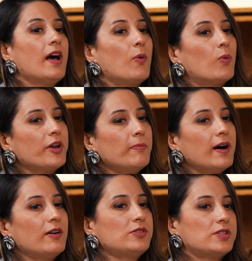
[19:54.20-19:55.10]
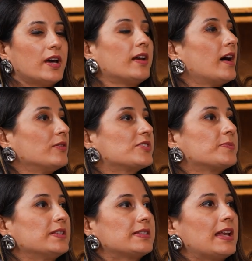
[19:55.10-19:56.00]
What about
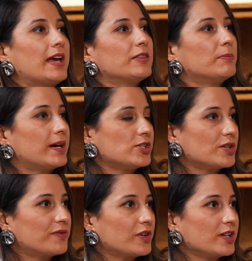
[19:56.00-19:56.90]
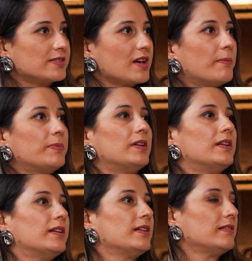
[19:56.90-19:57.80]
announcements like the budget, for example?
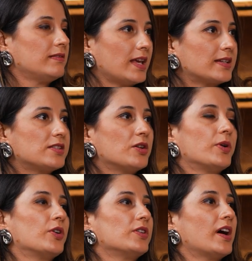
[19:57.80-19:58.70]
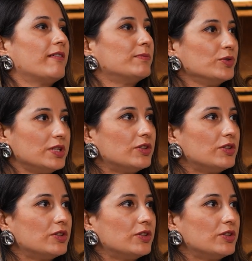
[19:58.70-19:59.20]
Next year we're going to have Modi